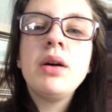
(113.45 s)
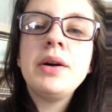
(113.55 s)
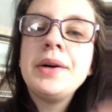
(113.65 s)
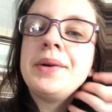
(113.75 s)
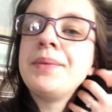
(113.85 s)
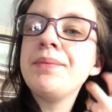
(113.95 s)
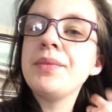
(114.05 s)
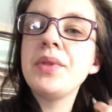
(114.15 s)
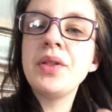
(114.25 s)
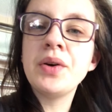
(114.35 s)

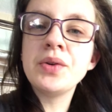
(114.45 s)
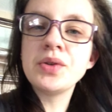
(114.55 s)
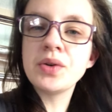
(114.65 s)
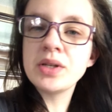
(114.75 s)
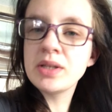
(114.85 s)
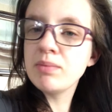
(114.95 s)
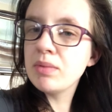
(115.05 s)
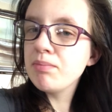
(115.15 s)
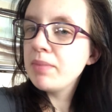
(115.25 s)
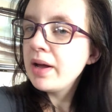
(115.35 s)
Um, those always
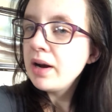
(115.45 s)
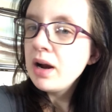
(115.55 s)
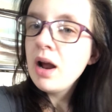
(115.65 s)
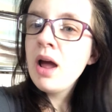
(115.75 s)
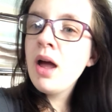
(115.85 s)
seem better